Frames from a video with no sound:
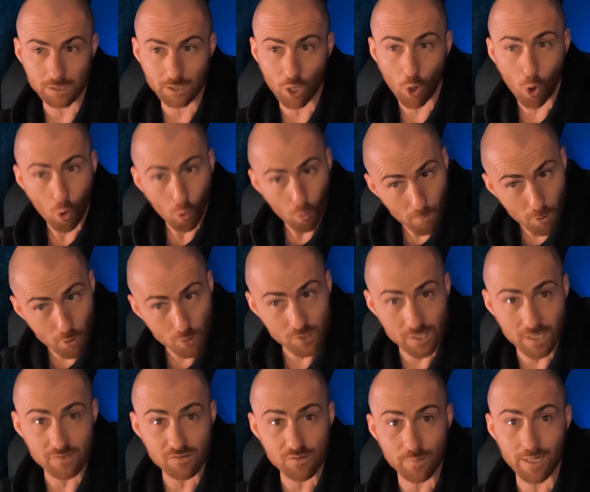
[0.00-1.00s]
almost
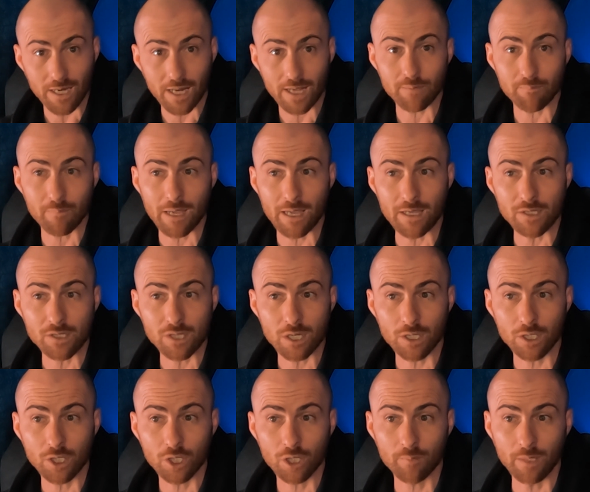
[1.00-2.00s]
gives me nightmares. Like,
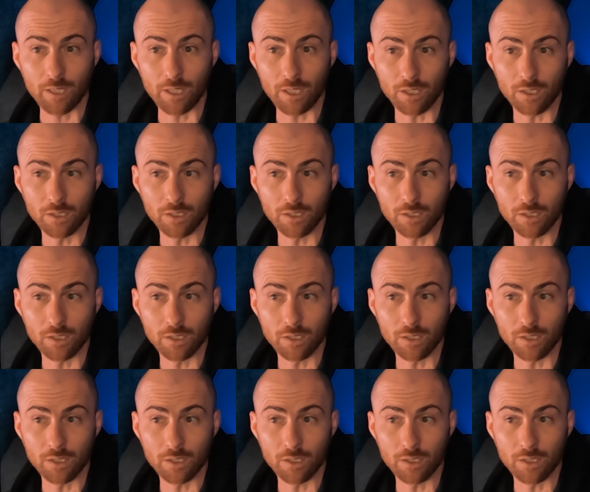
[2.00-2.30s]
you know what I mean?